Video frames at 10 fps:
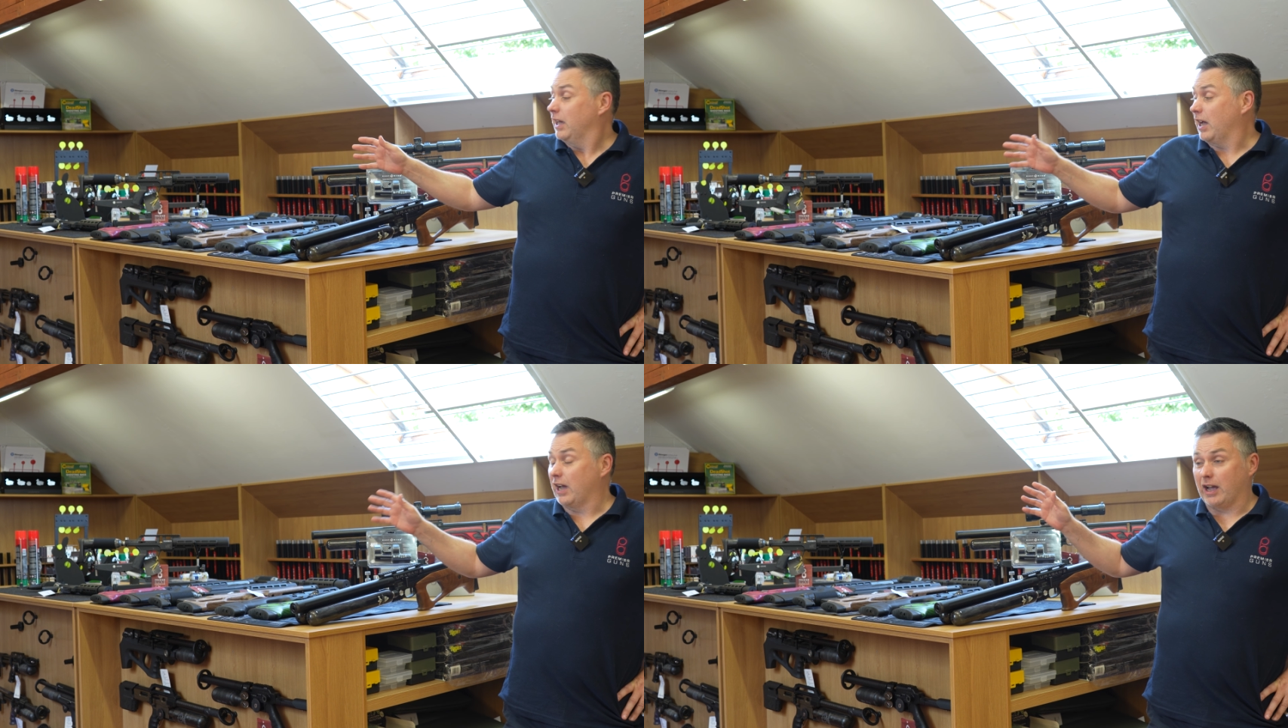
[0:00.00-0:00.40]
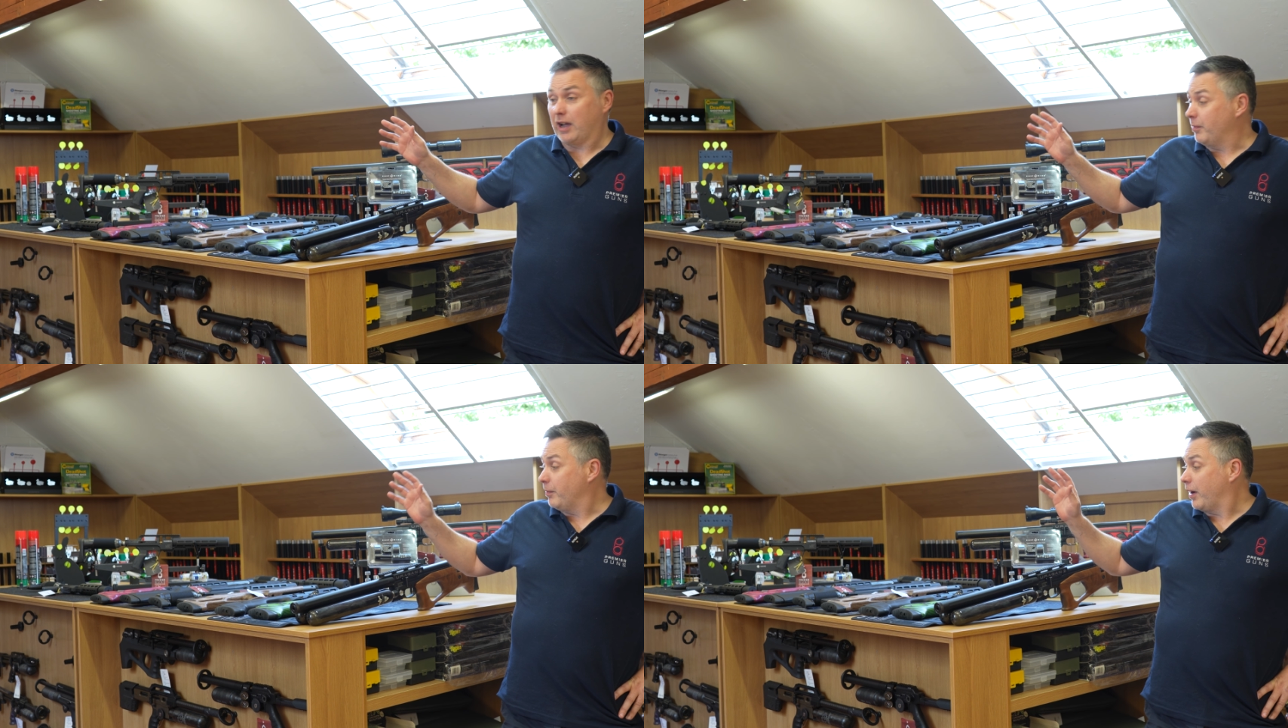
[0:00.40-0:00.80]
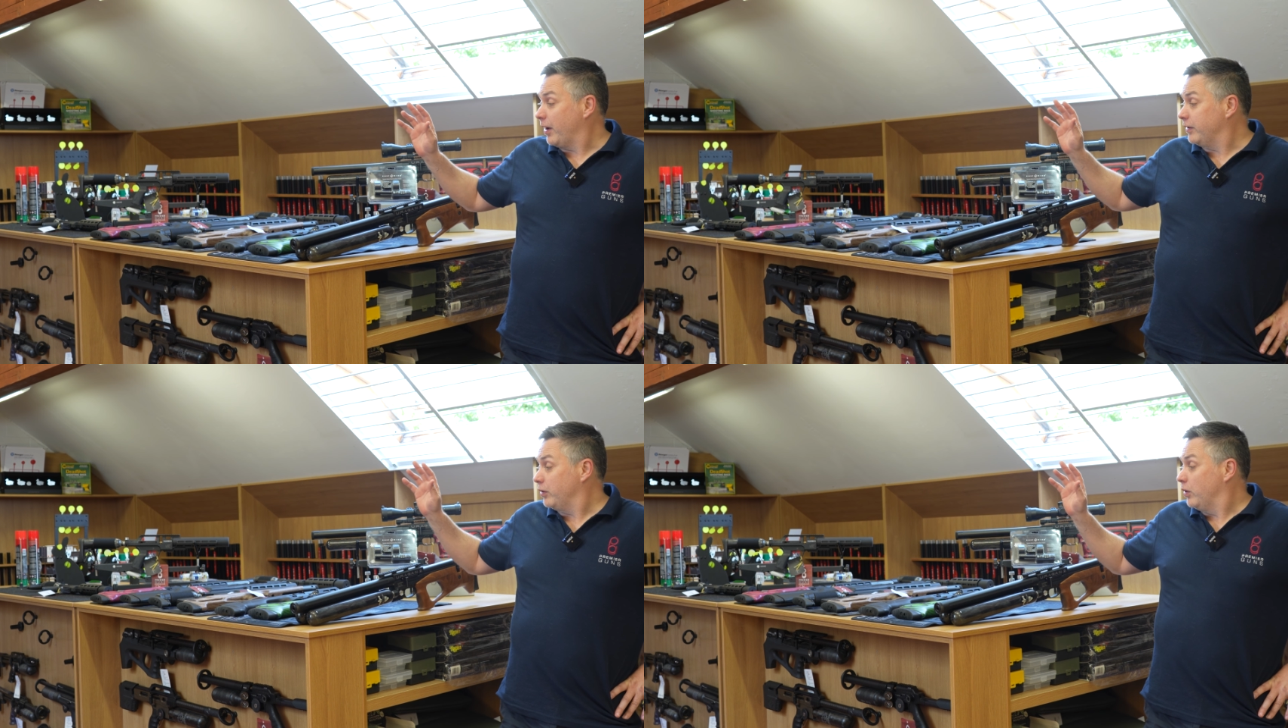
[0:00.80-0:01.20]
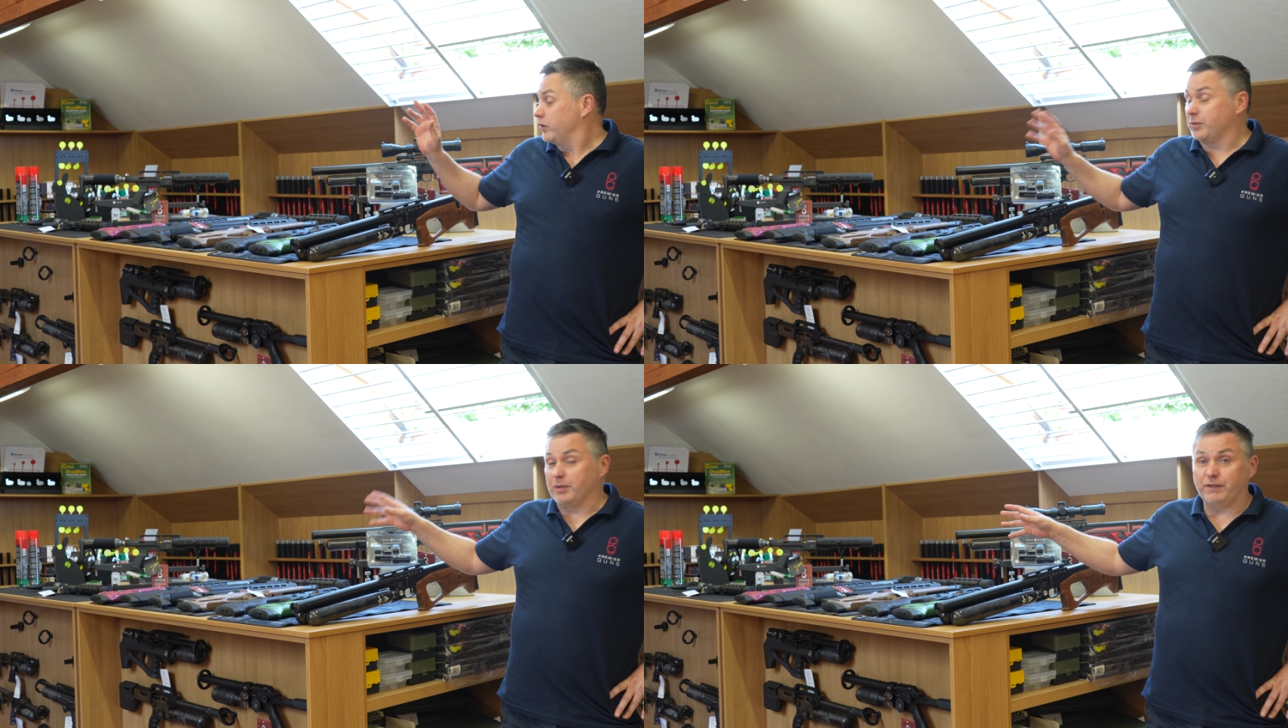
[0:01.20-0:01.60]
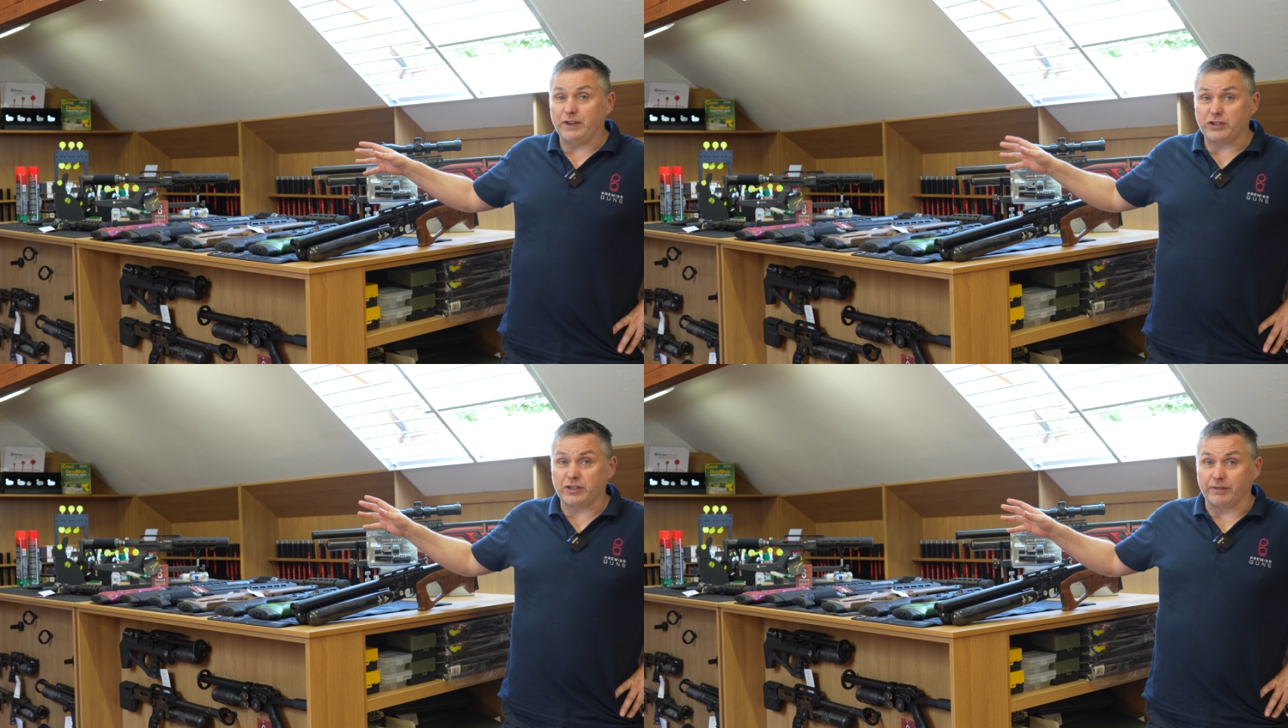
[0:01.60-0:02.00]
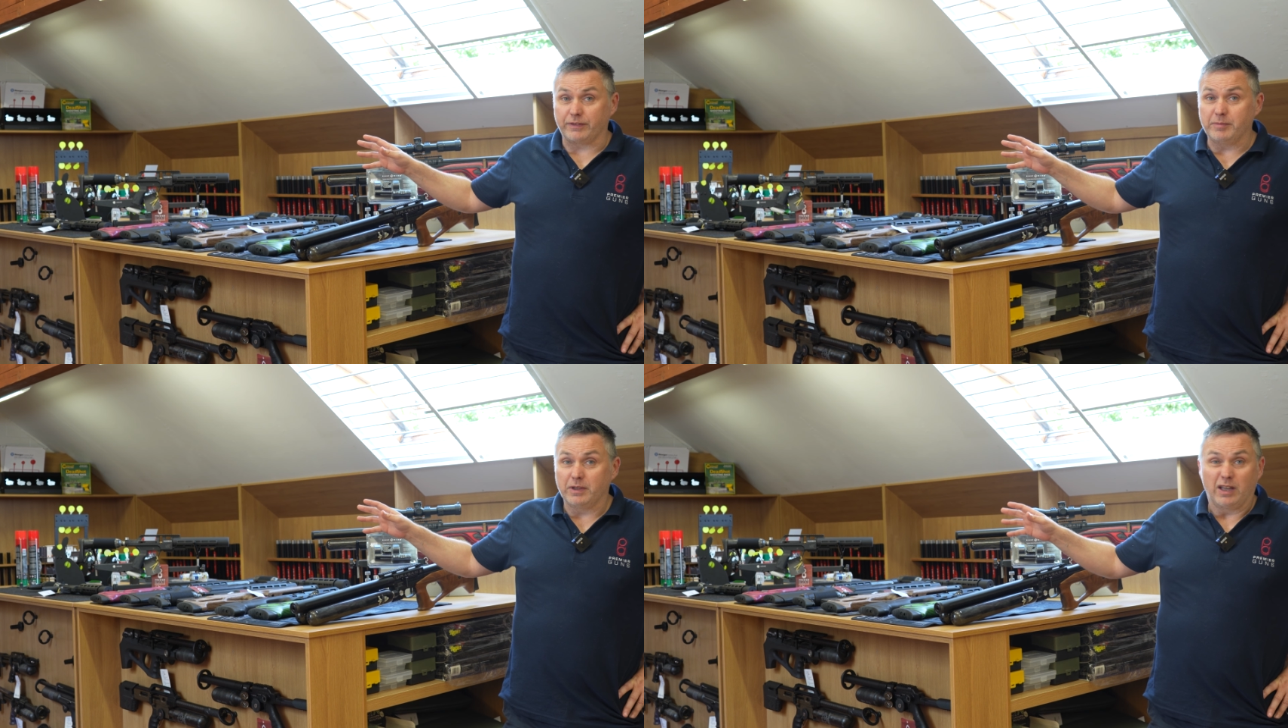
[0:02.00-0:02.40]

and some of the features of them.